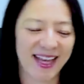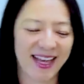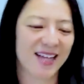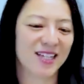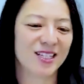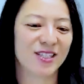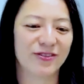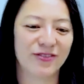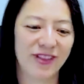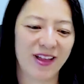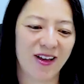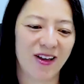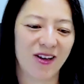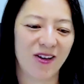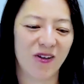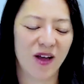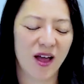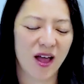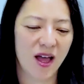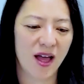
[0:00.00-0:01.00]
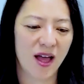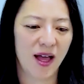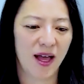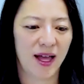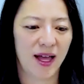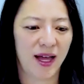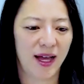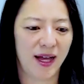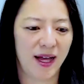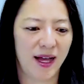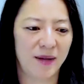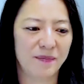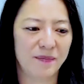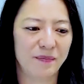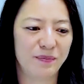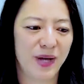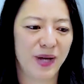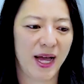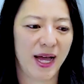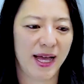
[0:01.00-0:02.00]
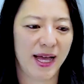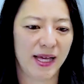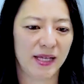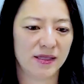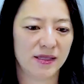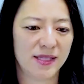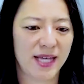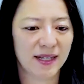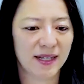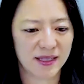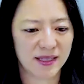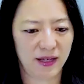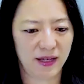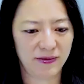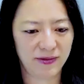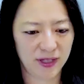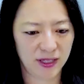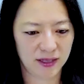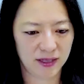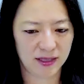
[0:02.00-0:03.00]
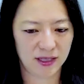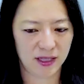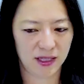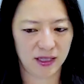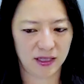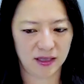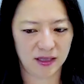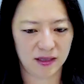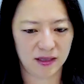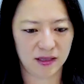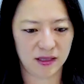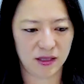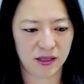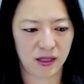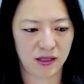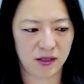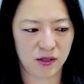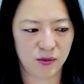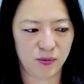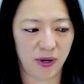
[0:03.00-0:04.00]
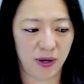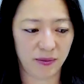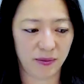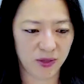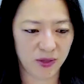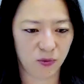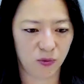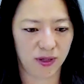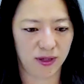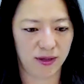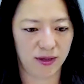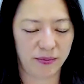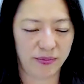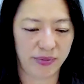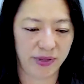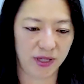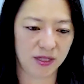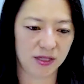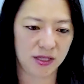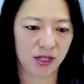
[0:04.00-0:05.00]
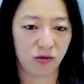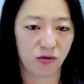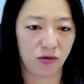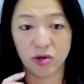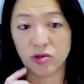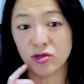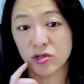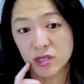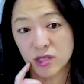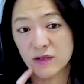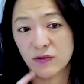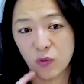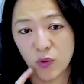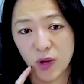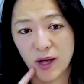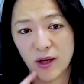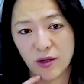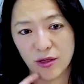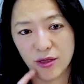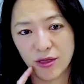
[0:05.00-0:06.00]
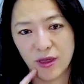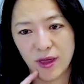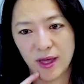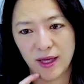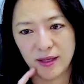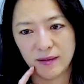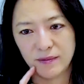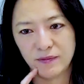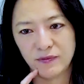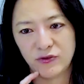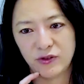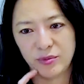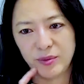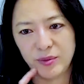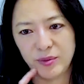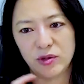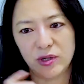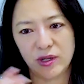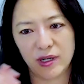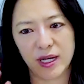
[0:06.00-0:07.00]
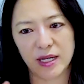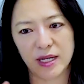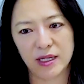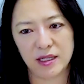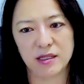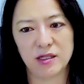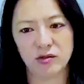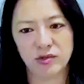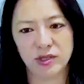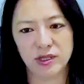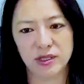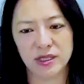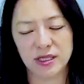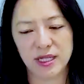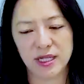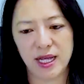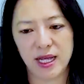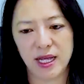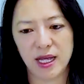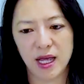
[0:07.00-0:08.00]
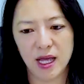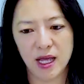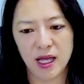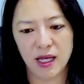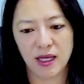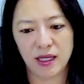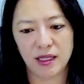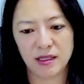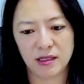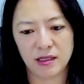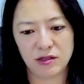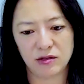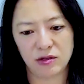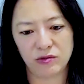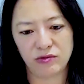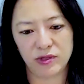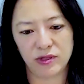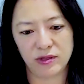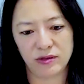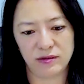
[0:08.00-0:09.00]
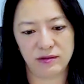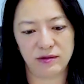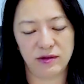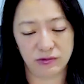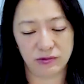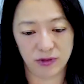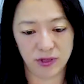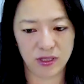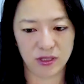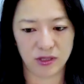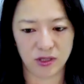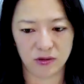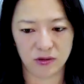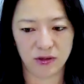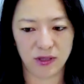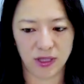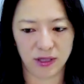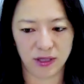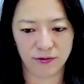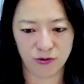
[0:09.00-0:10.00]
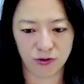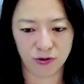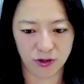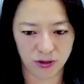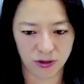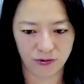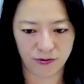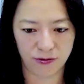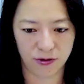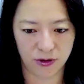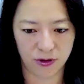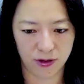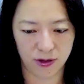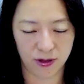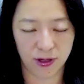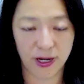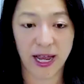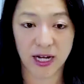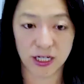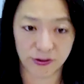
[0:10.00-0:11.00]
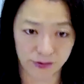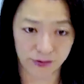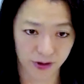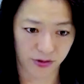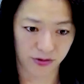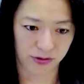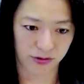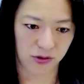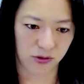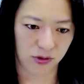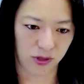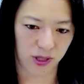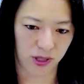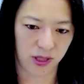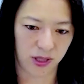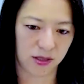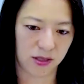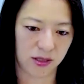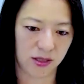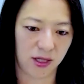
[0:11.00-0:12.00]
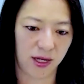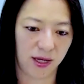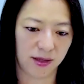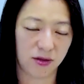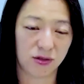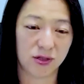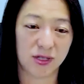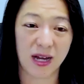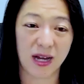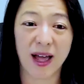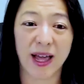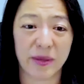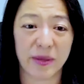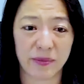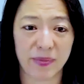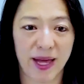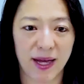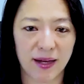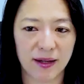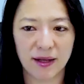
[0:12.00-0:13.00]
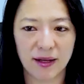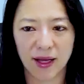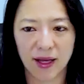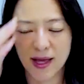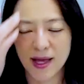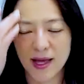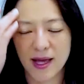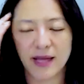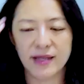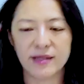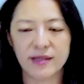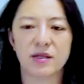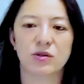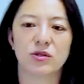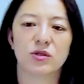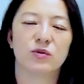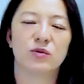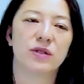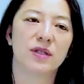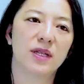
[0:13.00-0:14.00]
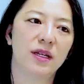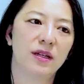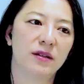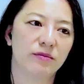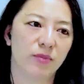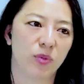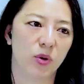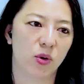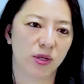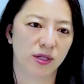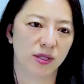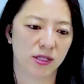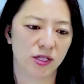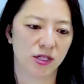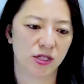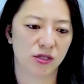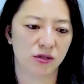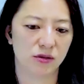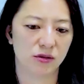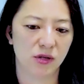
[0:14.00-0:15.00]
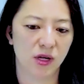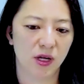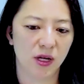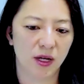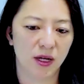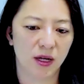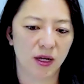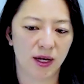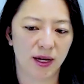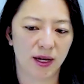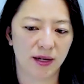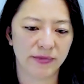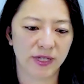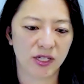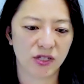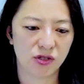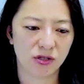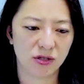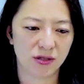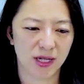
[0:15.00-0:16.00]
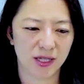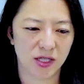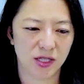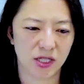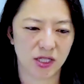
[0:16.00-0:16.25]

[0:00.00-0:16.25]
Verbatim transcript: cash flow. Um, but tax savings is is probably one of the biggest erosions of wealth. And for people who are getting into real estate, is they're really they're really doing it for for cash flow. They're doing it to get their time back. And so it's really important to uh, make sure you're not